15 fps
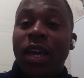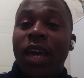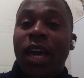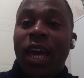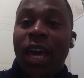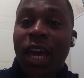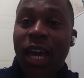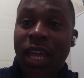
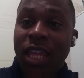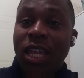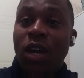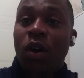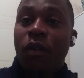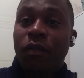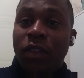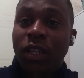Any
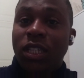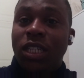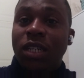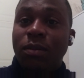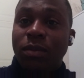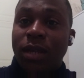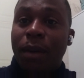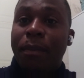of the
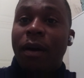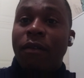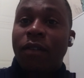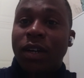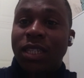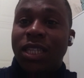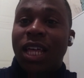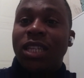teams above
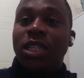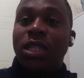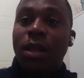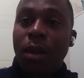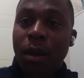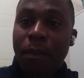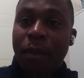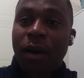us that
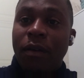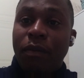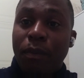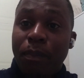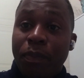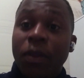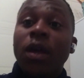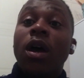slip up,
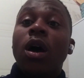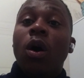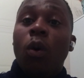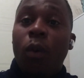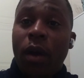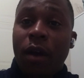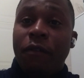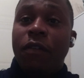
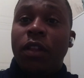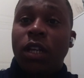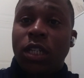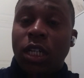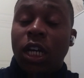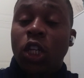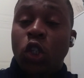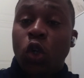we are
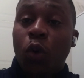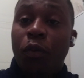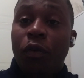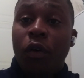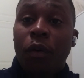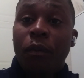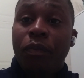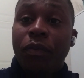finishing in top
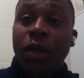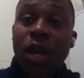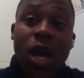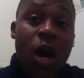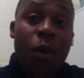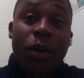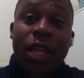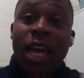four.
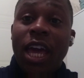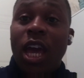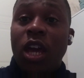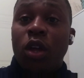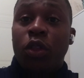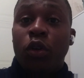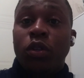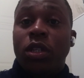I want to hear your
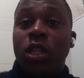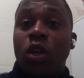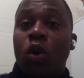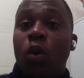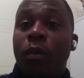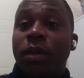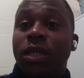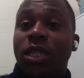thoughts in the
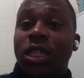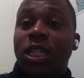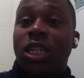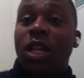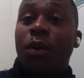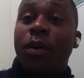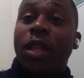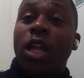comment section.
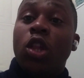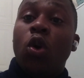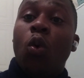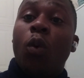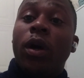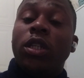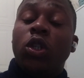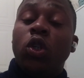I want to know
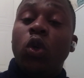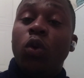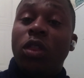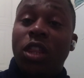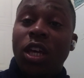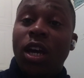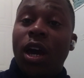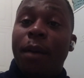what you
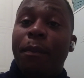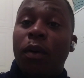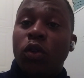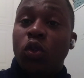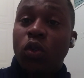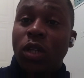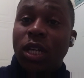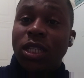think about
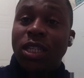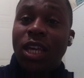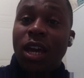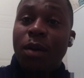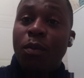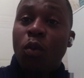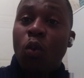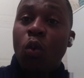today's
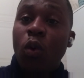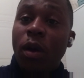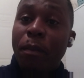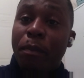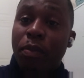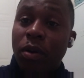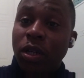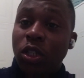game. Who
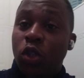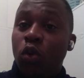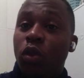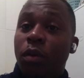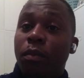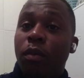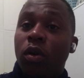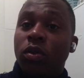impressed you the
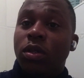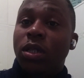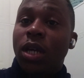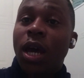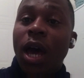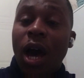most?